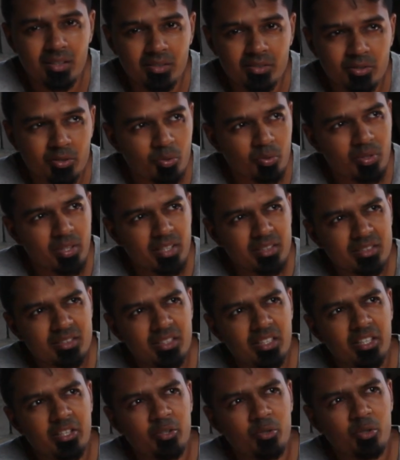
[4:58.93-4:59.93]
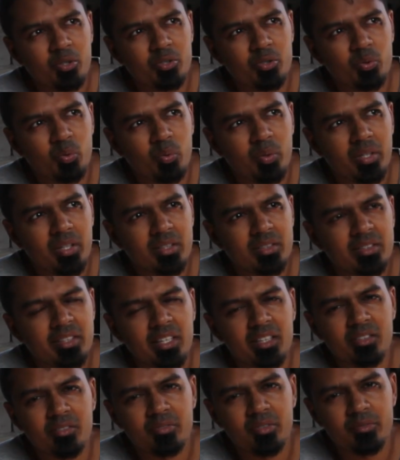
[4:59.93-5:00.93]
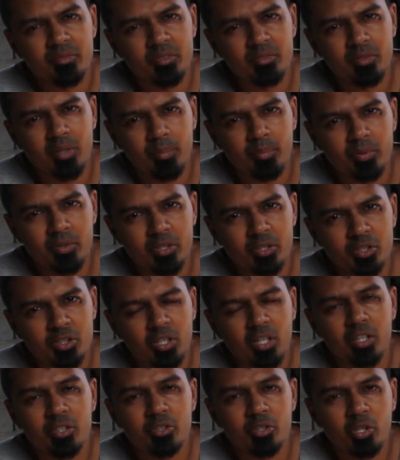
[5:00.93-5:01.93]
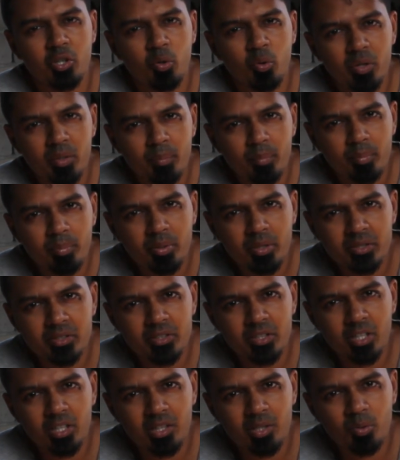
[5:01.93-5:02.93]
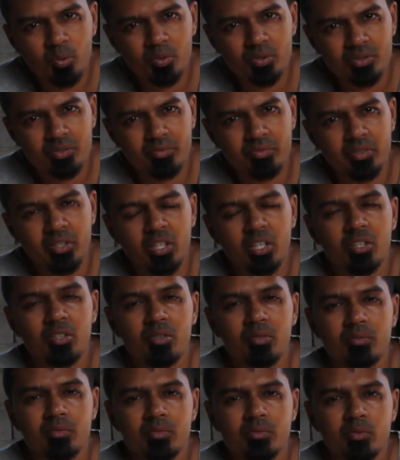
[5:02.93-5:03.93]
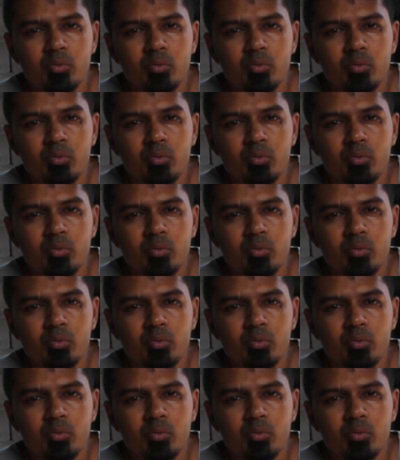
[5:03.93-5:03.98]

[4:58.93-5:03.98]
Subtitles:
So let's say you are doing 10 to 15 rep range and you're going pretty close to failure,